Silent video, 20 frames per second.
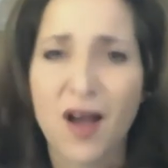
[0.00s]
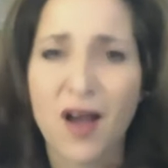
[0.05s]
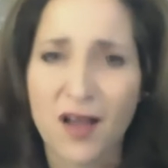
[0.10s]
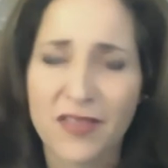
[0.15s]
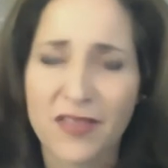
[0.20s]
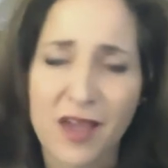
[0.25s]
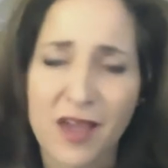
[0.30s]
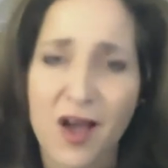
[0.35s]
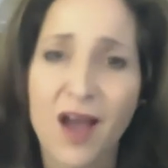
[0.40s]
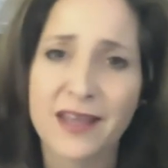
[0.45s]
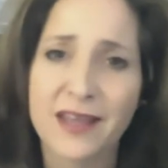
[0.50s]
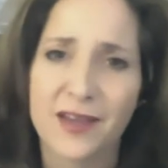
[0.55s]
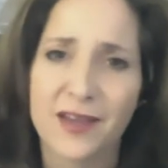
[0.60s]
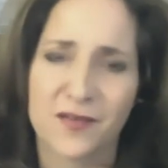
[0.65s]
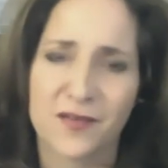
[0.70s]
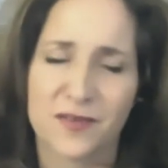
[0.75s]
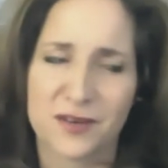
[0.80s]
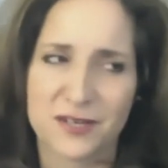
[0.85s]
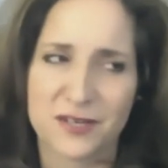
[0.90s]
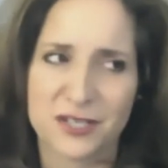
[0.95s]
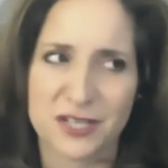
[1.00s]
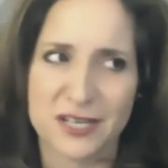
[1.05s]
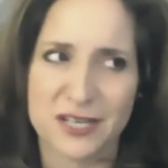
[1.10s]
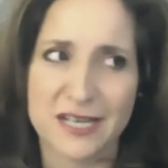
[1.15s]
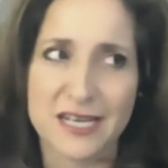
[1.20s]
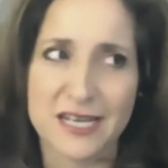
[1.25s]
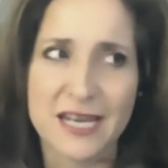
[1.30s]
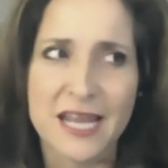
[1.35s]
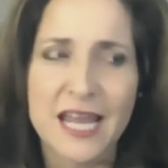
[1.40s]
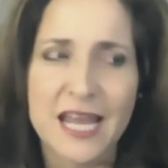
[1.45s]
the audio
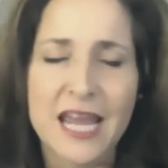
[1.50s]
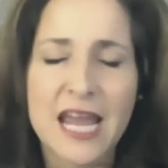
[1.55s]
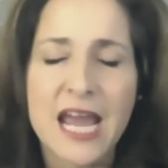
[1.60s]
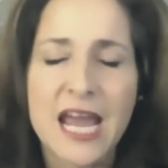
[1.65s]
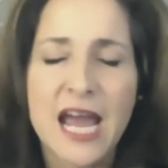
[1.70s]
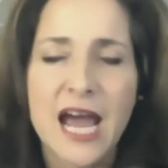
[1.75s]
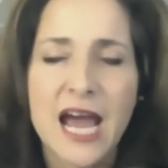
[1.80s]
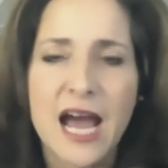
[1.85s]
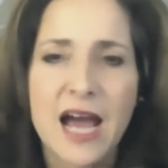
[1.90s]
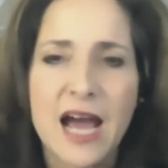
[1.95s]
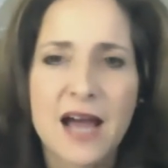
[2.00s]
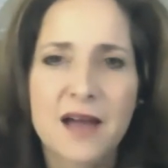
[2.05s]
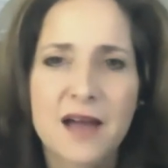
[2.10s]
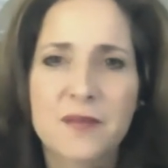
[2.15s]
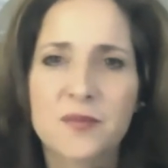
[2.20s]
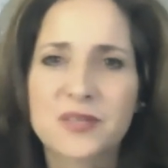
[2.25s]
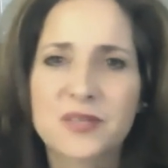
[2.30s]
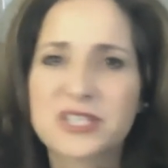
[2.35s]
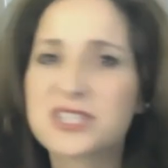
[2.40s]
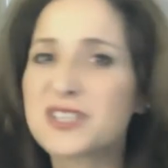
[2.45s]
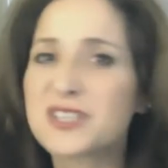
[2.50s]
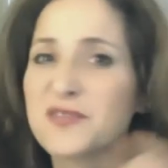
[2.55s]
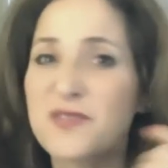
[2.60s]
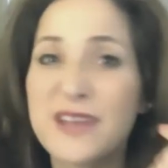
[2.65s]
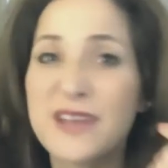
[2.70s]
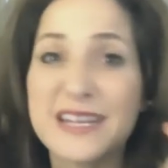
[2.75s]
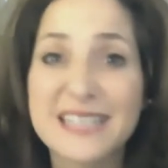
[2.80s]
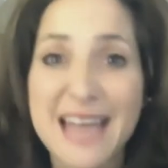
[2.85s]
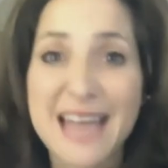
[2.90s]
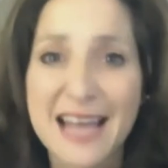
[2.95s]
version, which is a
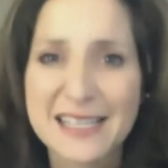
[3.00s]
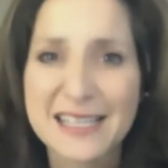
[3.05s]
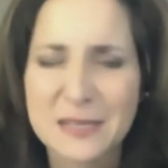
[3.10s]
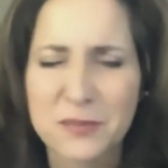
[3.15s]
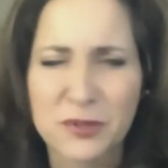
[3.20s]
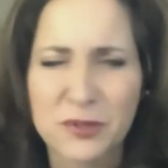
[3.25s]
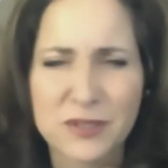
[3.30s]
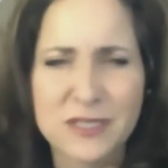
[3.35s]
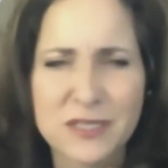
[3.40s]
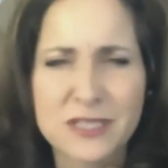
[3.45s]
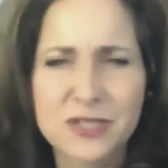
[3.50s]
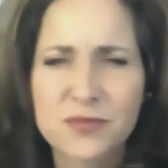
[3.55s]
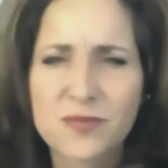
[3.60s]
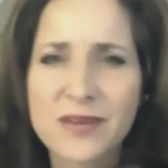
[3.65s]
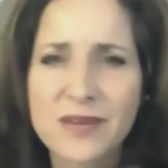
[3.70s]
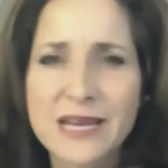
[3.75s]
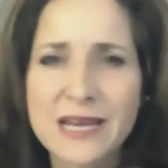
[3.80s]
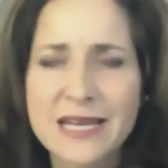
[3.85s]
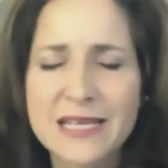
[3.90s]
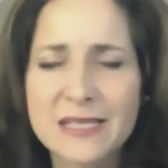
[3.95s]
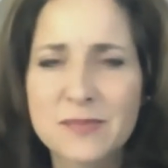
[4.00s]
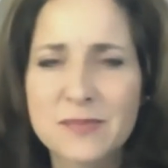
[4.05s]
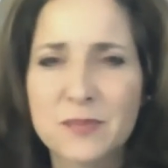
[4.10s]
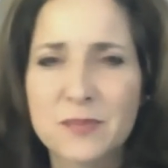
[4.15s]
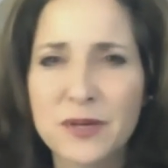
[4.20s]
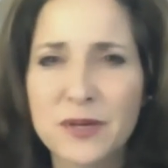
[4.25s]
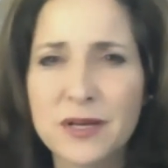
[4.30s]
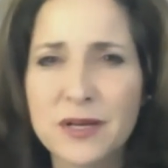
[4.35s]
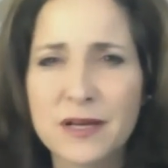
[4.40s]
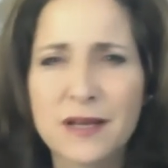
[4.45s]
fantastic book. Did you read his
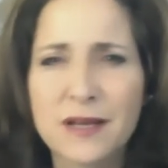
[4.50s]
book?